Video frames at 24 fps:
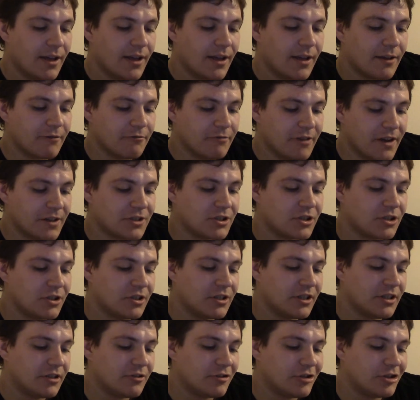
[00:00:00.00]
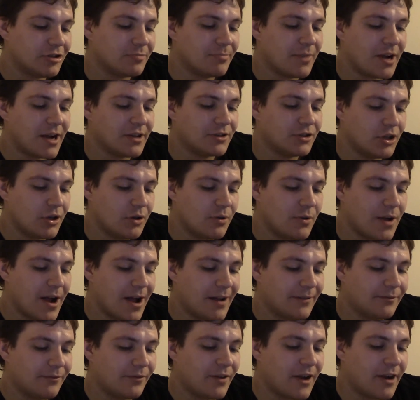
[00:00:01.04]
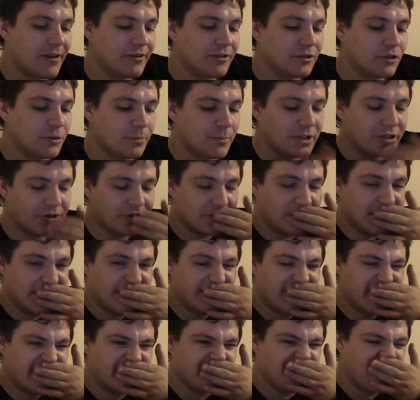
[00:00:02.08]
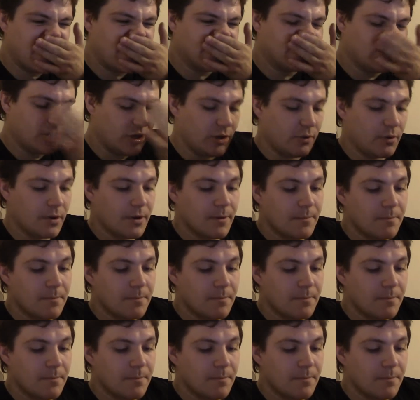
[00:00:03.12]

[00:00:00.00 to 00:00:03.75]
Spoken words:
reaction increased by 2, and firing number decreased by 2.